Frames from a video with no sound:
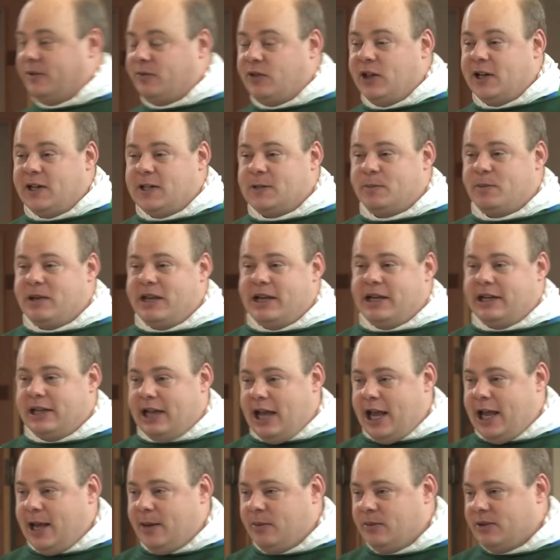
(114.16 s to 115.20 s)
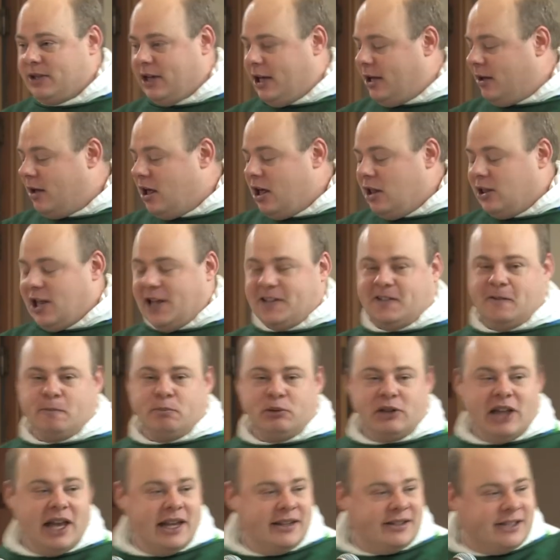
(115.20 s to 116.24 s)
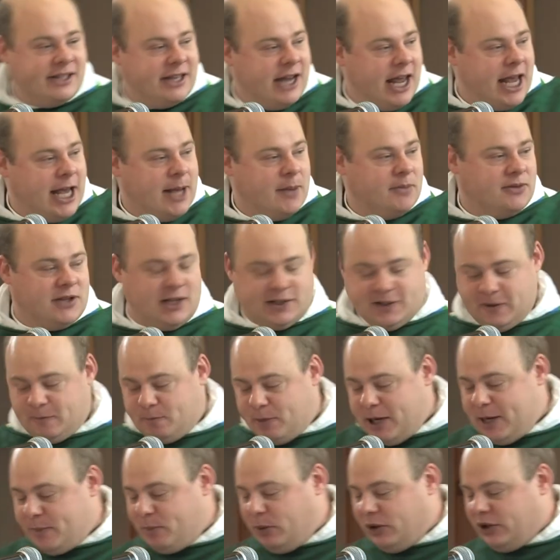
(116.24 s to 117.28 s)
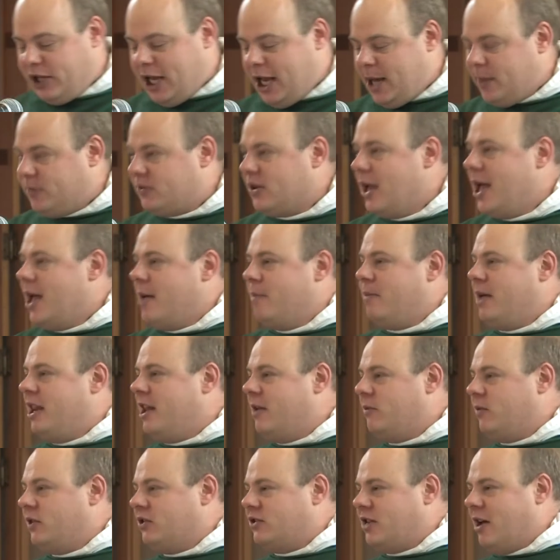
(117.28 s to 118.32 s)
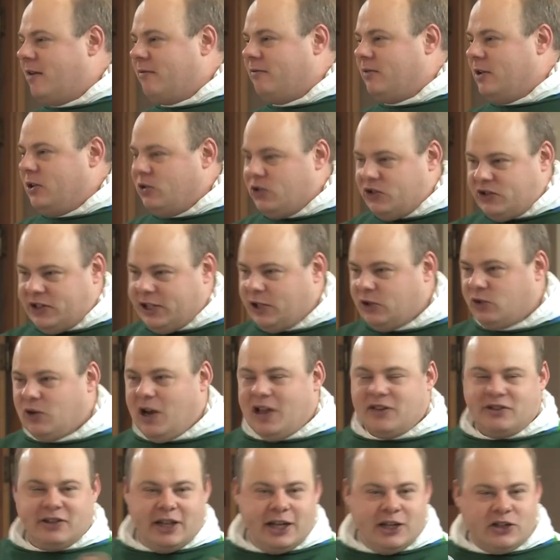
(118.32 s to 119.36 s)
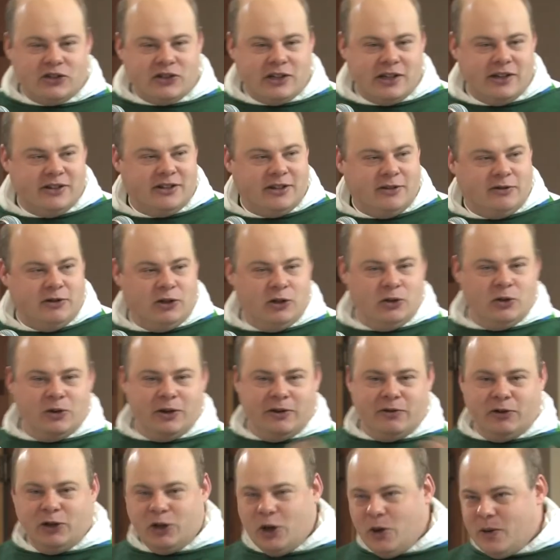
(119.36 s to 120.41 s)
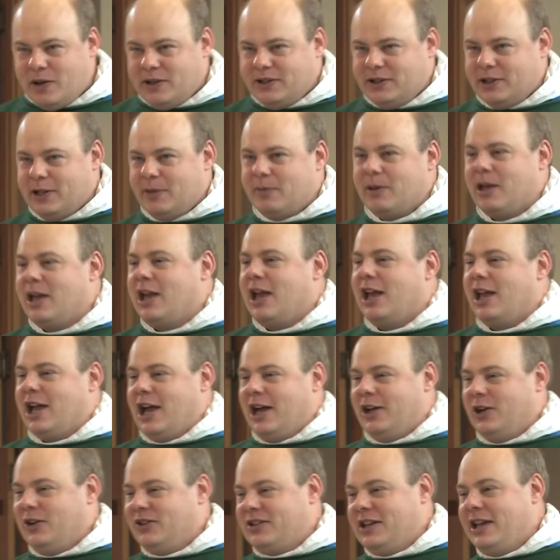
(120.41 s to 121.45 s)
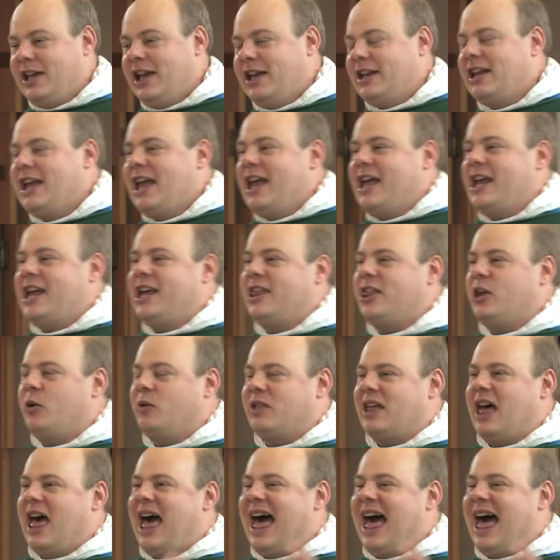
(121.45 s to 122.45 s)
of things being named, uh, lots of place names, lots of people names, many of which have interesting translations if you, if you go into them. Uh, here's a hint. Anything with